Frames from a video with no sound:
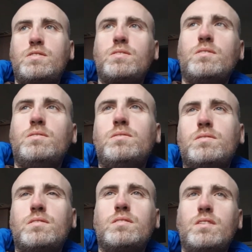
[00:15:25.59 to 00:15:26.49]

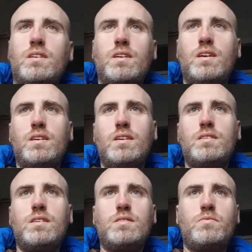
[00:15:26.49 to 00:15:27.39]
So
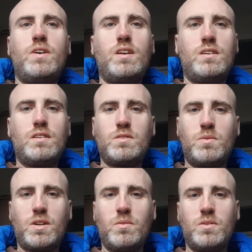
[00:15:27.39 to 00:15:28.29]
it's very hard to
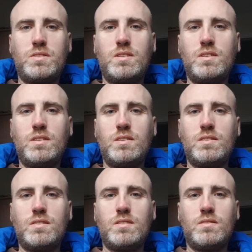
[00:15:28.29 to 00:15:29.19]
work out what's
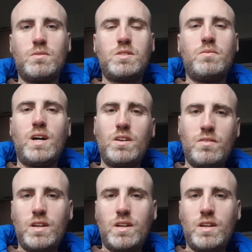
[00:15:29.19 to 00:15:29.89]
the value of